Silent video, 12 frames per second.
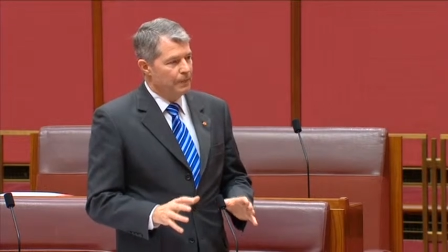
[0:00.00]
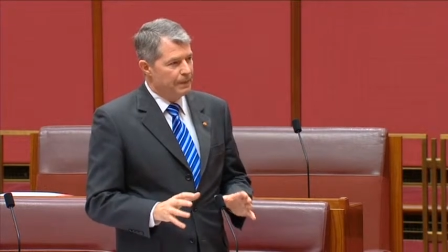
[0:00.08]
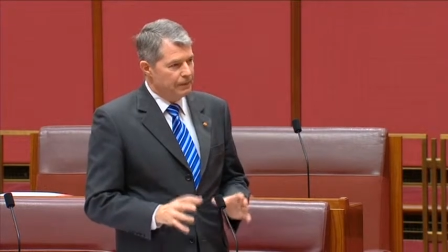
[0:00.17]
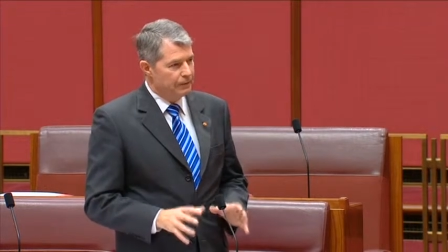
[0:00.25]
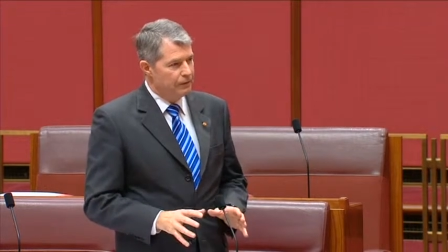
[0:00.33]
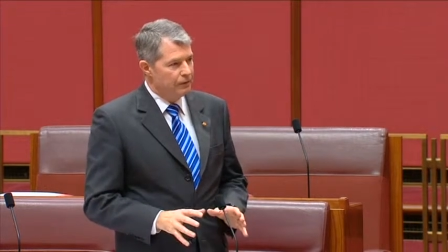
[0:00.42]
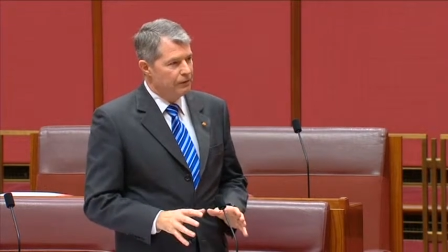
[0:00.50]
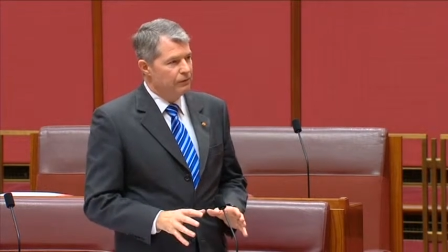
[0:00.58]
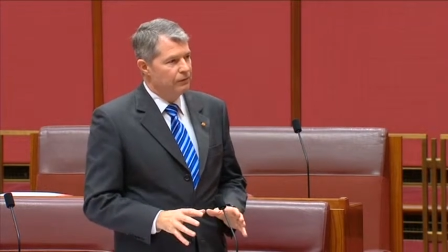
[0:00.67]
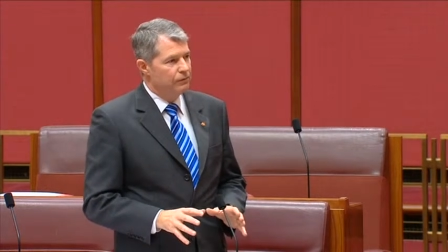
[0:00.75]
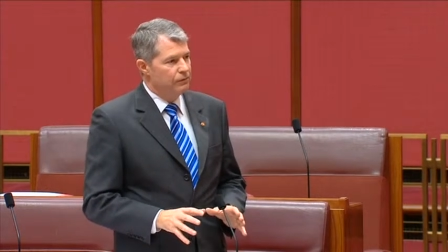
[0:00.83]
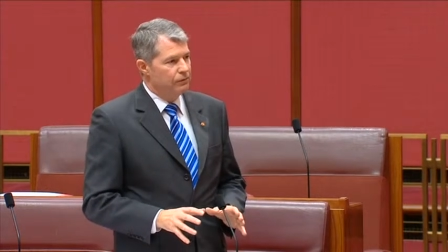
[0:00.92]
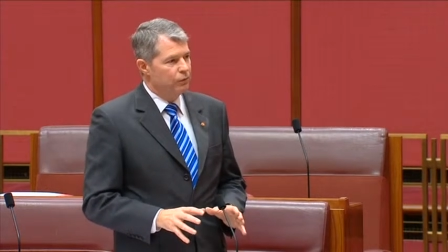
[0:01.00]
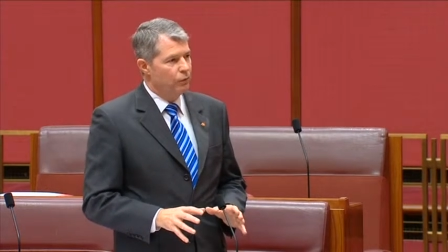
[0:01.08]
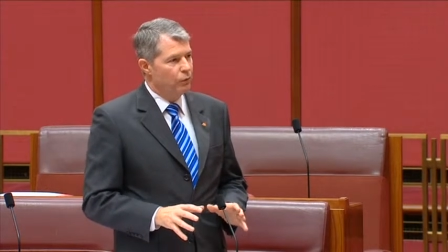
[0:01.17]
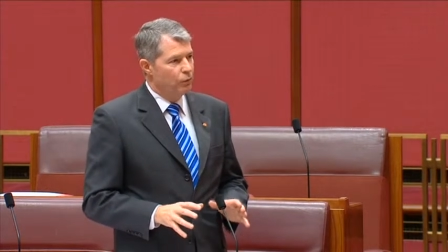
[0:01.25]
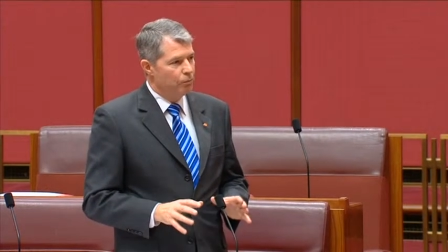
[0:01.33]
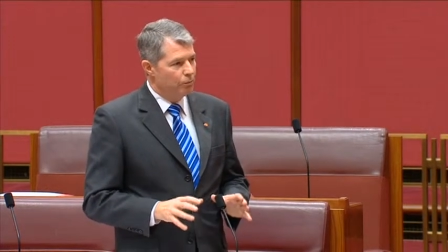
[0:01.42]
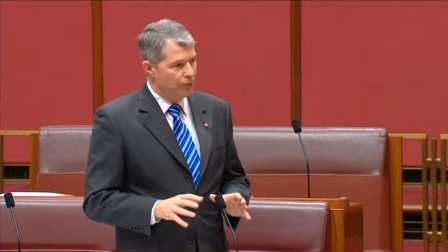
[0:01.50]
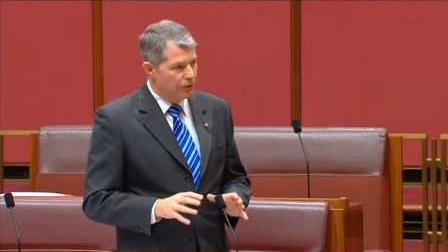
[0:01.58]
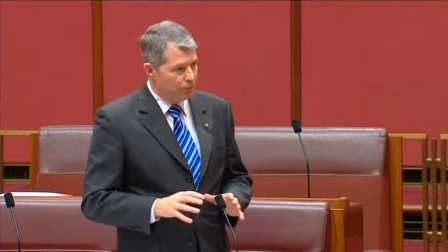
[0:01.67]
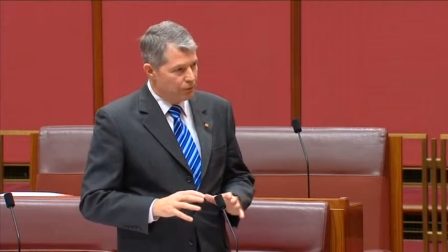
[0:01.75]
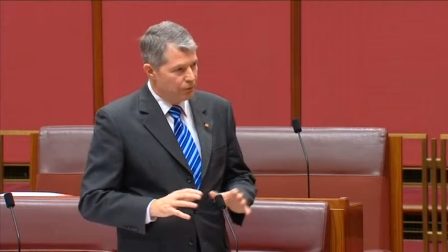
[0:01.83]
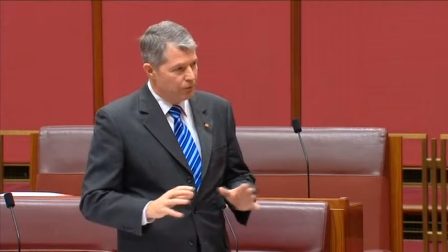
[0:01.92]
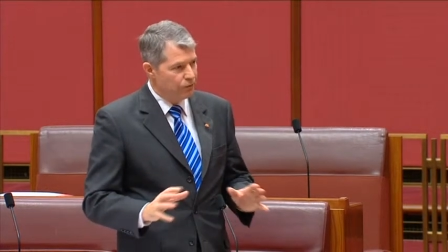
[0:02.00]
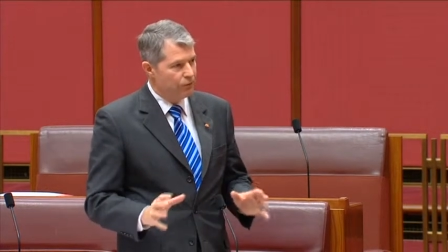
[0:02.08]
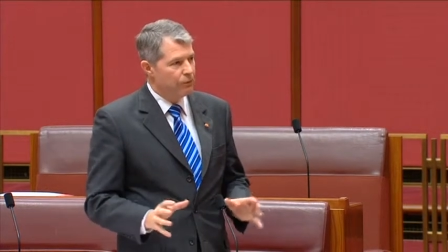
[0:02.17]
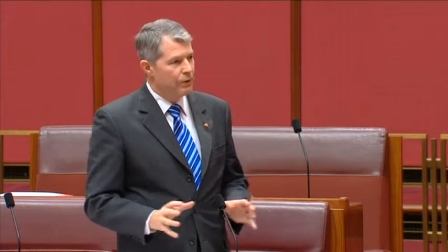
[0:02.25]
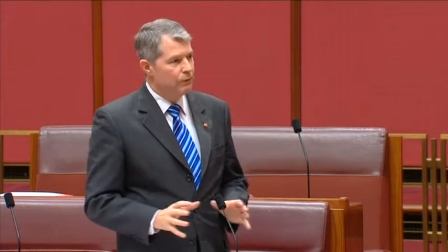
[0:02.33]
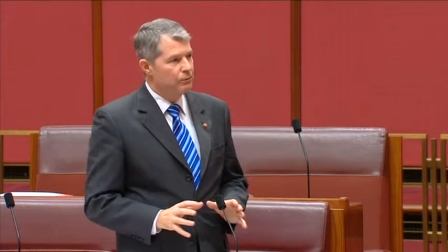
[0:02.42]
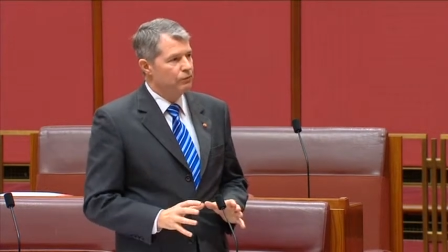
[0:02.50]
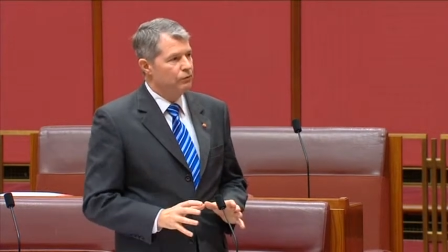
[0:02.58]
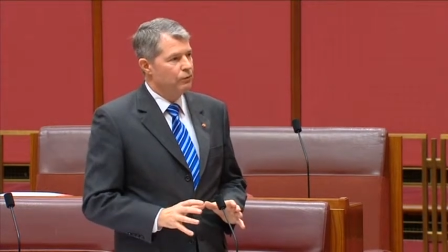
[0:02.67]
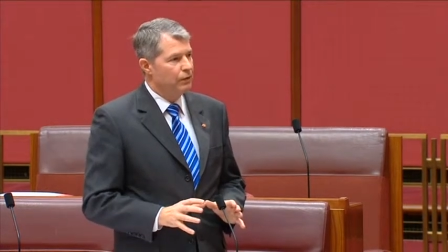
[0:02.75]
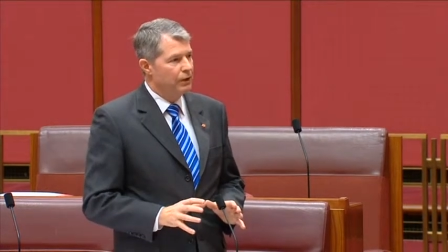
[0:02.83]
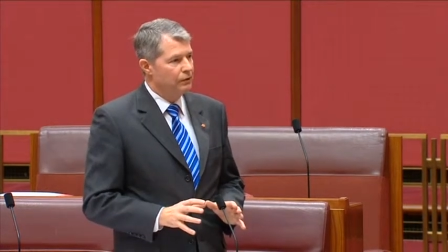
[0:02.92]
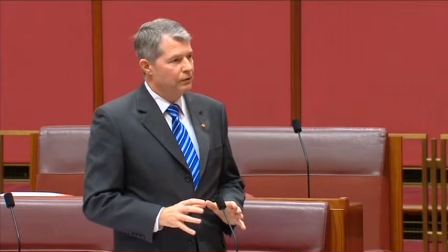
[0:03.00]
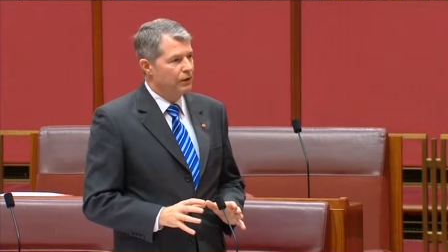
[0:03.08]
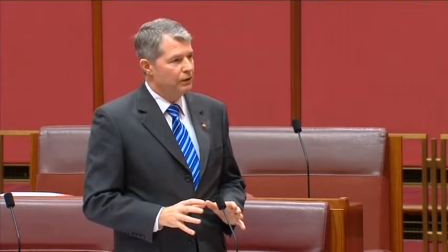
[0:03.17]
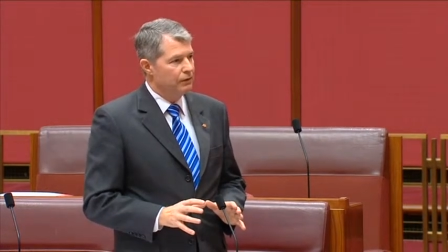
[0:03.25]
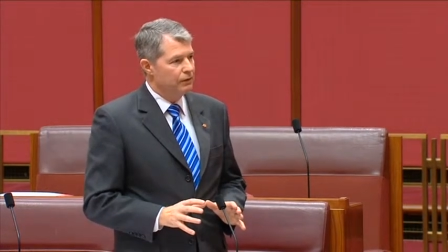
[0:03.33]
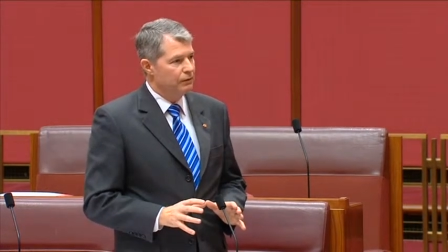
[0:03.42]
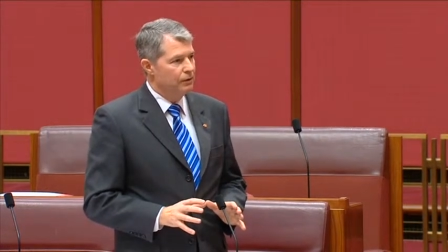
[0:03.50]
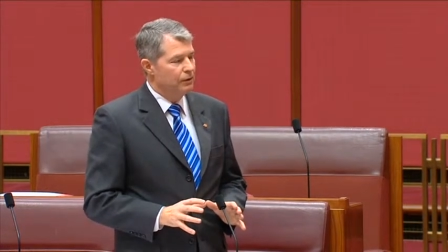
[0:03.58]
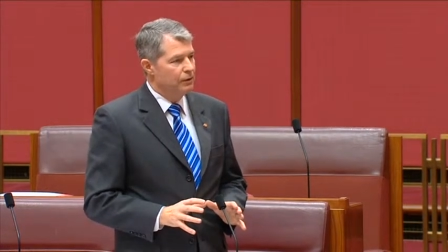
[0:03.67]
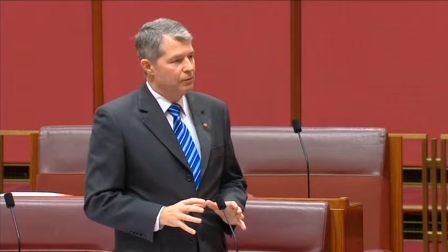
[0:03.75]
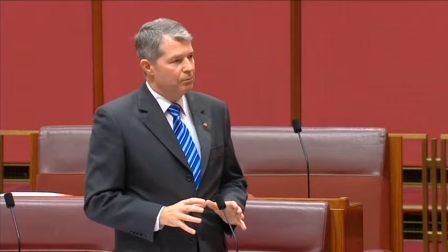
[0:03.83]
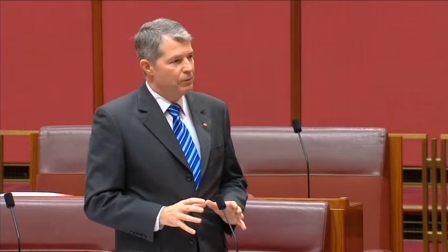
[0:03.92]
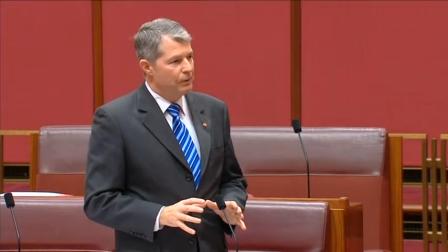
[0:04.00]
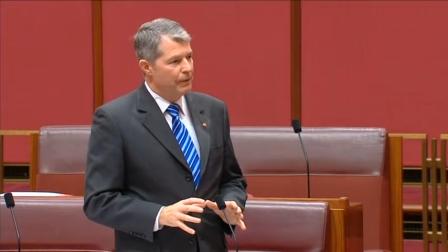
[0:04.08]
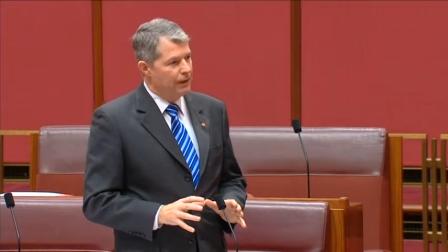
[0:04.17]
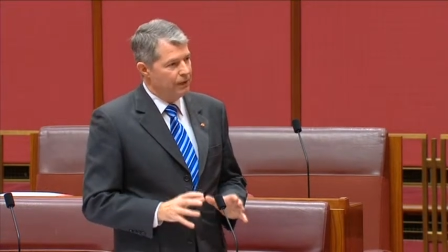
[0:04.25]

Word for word: the need for better privacy arrangements around data, but they